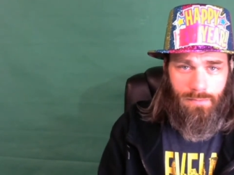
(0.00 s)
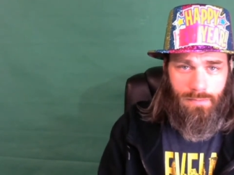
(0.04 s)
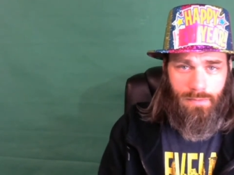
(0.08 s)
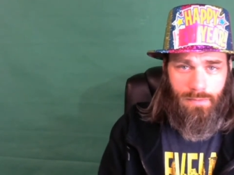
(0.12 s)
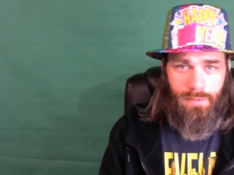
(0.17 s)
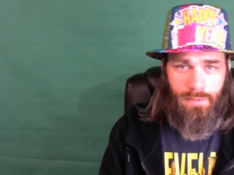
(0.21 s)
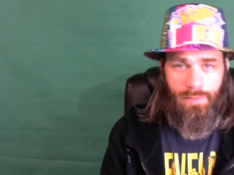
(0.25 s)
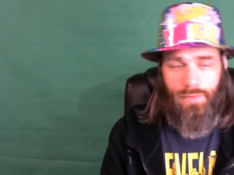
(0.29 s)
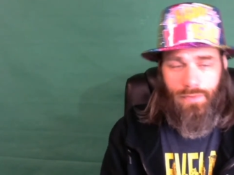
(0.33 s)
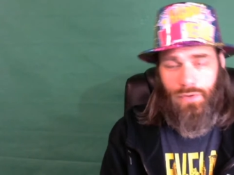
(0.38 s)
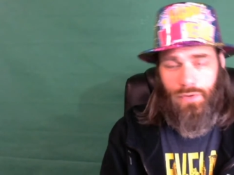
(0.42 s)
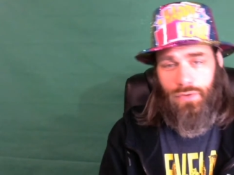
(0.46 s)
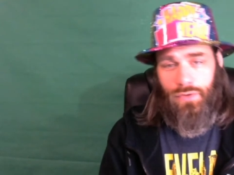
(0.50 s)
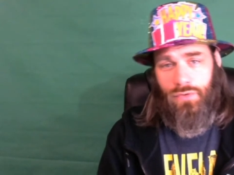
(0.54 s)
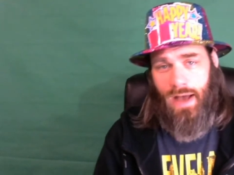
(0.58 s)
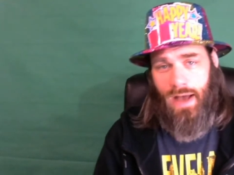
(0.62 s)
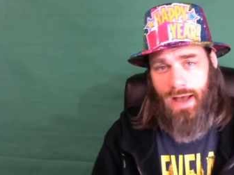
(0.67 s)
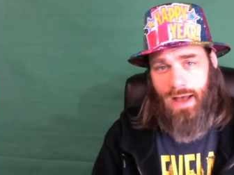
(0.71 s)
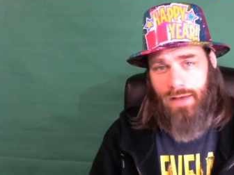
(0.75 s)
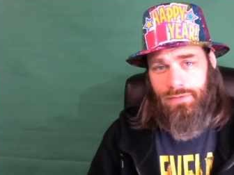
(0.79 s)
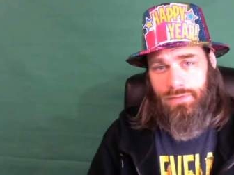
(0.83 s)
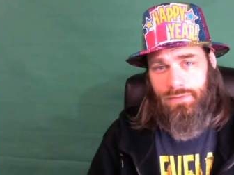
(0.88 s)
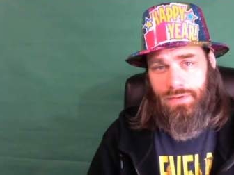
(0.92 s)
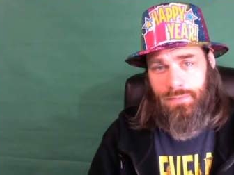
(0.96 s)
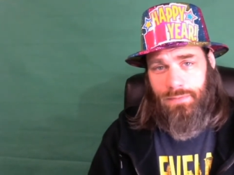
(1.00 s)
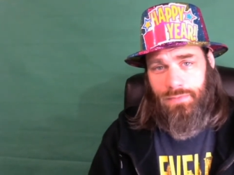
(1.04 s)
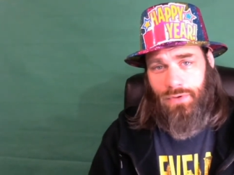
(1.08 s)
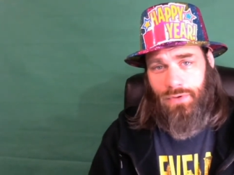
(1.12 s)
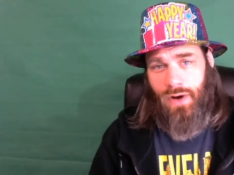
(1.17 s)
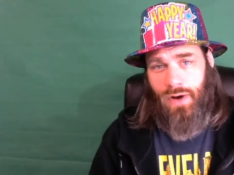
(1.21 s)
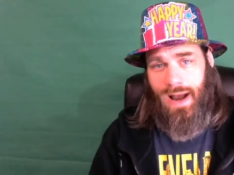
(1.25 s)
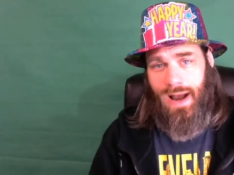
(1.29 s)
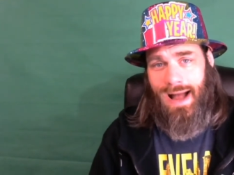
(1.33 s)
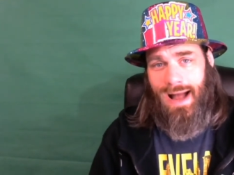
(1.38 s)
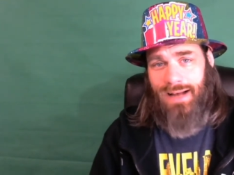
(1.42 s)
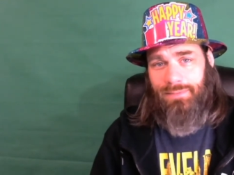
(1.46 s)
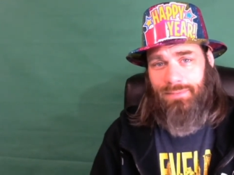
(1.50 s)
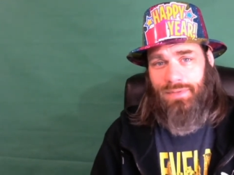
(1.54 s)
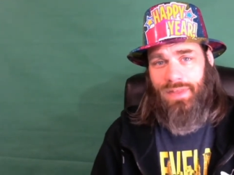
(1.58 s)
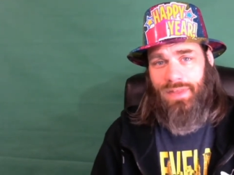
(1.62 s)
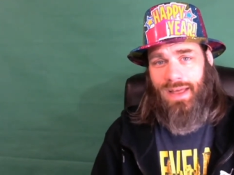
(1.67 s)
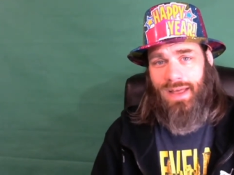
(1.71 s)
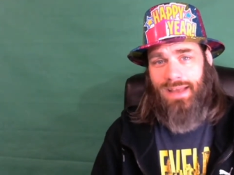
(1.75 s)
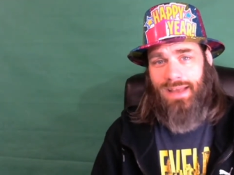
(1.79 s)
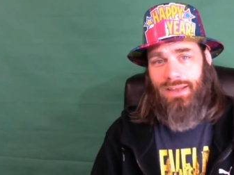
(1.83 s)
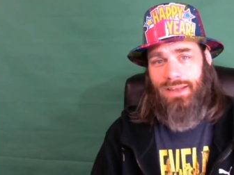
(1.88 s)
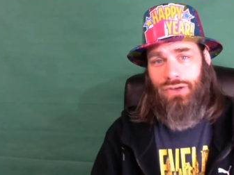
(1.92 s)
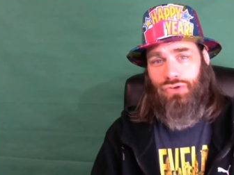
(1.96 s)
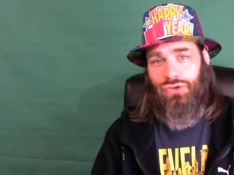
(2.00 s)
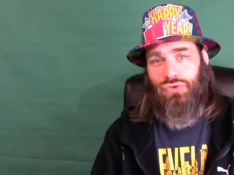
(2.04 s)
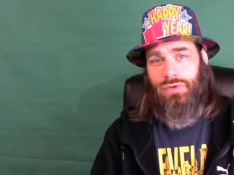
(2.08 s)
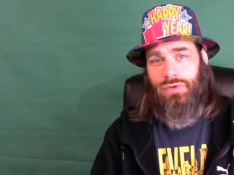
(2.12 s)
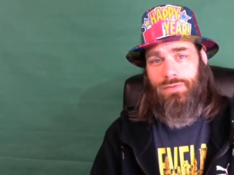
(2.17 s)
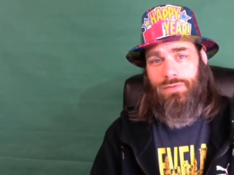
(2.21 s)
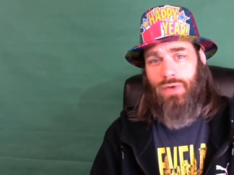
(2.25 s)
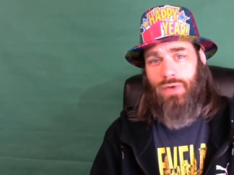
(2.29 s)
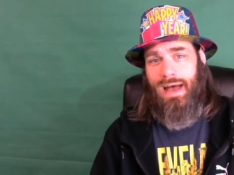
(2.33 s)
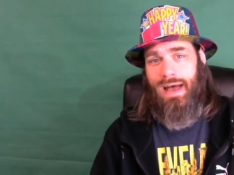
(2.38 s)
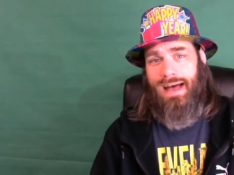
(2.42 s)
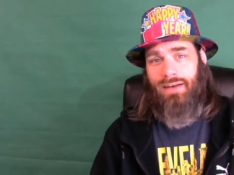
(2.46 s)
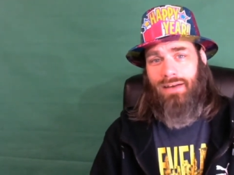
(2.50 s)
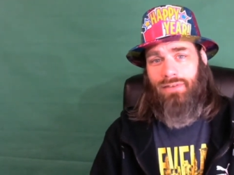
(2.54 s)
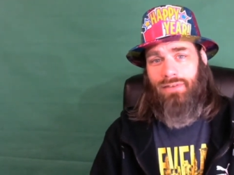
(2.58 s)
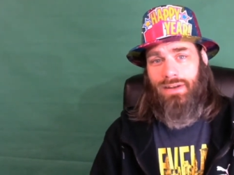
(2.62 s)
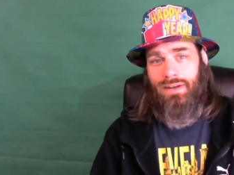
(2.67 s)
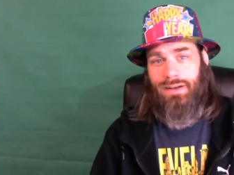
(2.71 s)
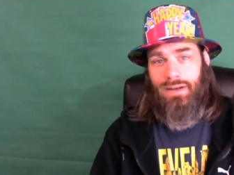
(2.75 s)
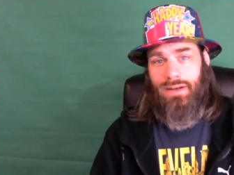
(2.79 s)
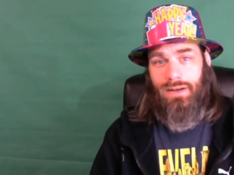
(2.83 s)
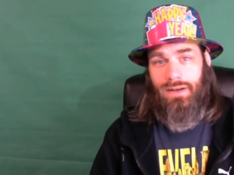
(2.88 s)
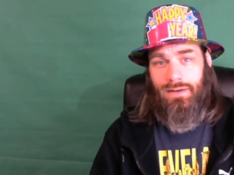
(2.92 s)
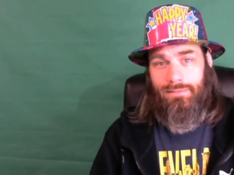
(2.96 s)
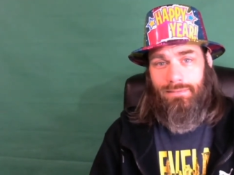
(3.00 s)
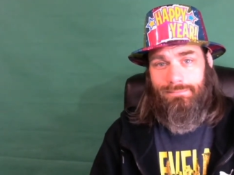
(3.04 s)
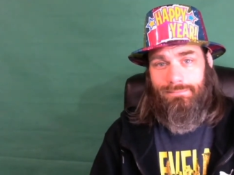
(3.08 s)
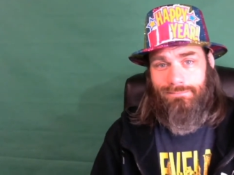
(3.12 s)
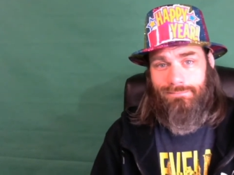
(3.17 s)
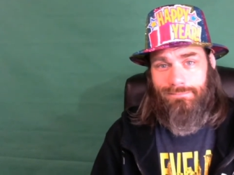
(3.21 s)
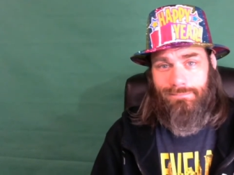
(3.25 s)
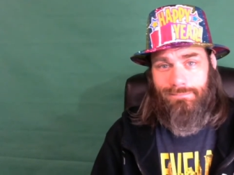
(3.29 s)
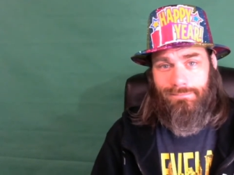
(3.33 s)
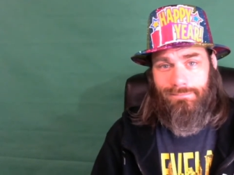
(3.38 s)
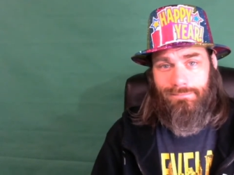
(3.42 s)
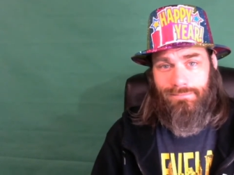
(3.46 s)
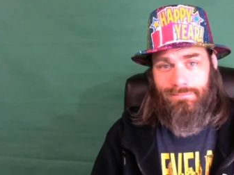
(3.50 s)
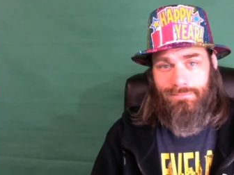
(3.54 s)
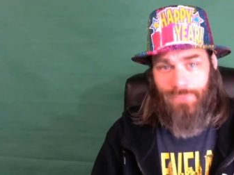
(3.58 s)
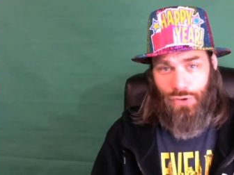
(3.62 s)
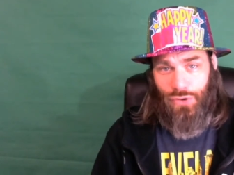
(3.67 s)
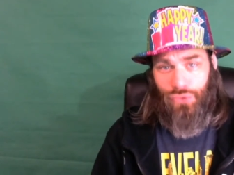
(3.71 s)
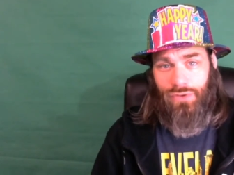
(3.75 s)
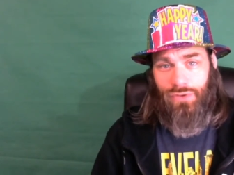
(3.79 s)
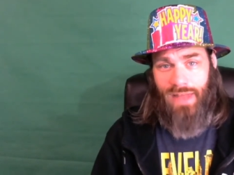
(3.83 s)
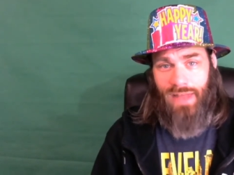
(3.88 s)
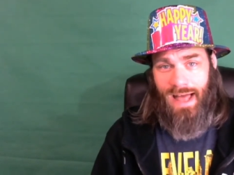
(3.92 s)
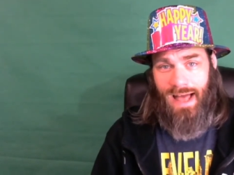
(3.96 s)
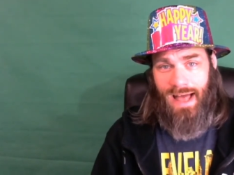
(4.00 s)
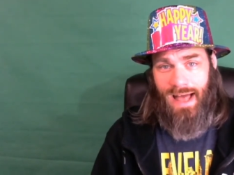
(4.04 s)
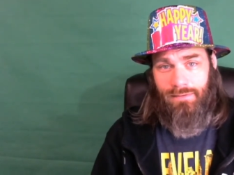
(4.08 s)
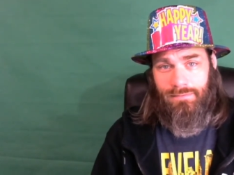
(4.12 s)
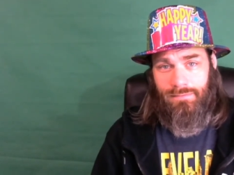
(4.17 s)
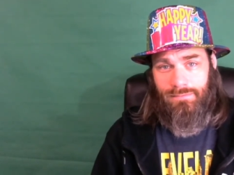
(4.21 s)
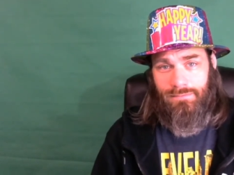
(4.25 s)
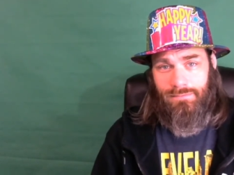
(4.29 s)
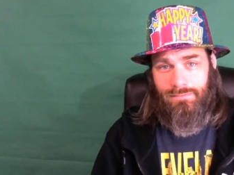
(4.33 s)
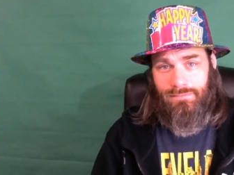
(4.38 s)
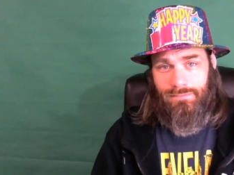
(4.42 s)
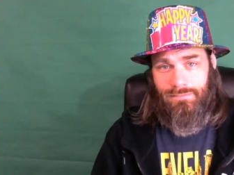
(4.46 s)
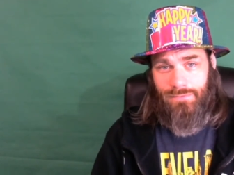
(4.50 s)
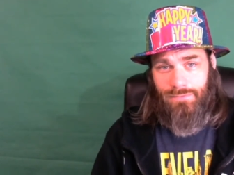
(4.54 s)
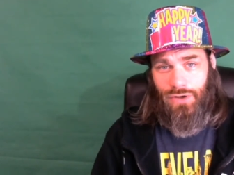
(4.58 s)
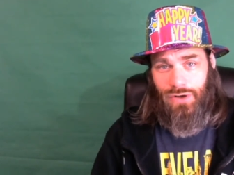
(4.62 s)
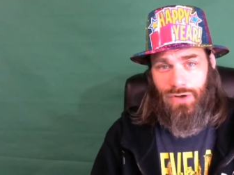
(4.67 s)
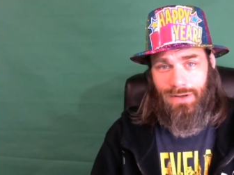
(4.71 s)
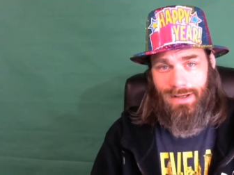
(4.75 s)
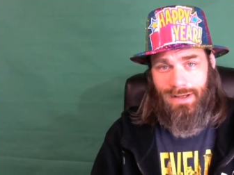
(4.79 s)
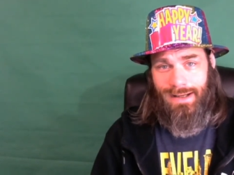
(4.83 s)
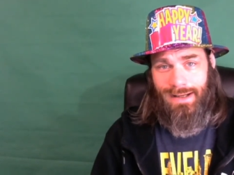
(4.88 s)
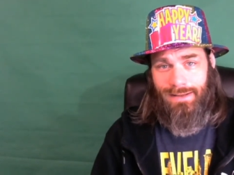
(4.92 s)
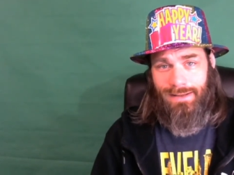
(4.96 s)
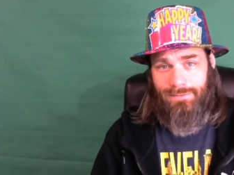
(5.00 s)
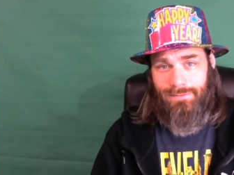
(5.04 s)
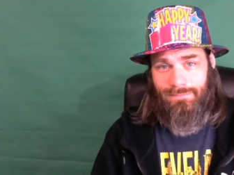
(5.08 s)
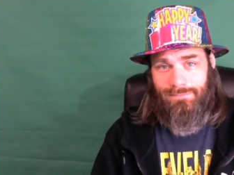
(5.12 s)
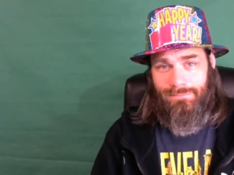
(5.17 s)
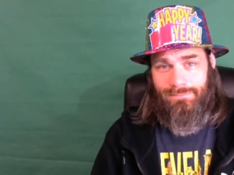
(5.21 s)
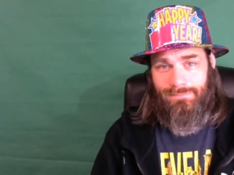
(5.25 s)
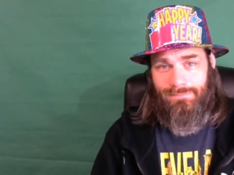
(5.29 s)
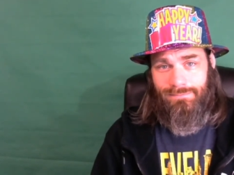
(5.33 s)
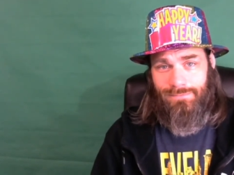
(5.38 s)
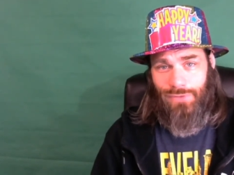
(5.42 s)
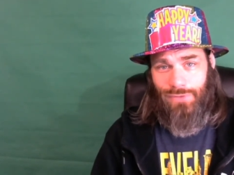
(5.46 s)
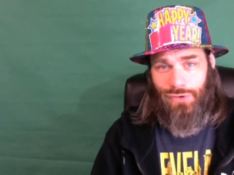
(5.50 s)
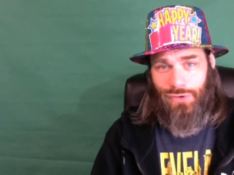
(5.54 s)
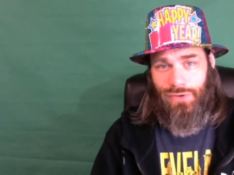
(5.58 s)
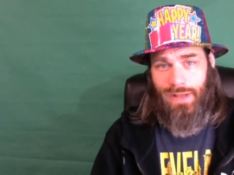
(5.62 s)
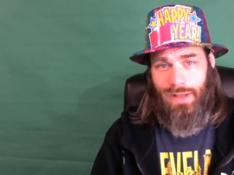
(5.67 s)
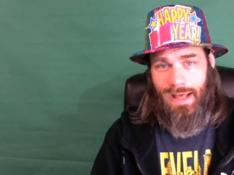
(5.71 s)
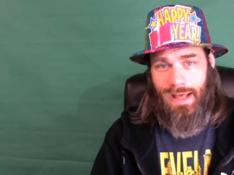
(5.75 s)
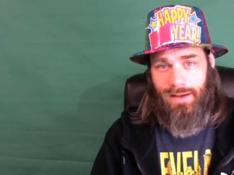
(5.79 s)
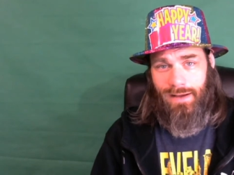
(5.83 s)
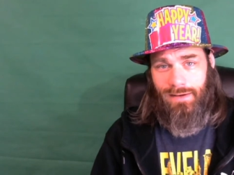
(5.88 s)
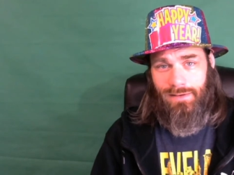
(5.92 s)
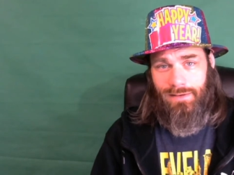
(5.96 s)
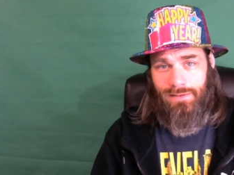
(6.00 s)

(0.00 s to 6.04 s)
If you have subscribed, thank you. If you haven't, do that. Go ahead, do that.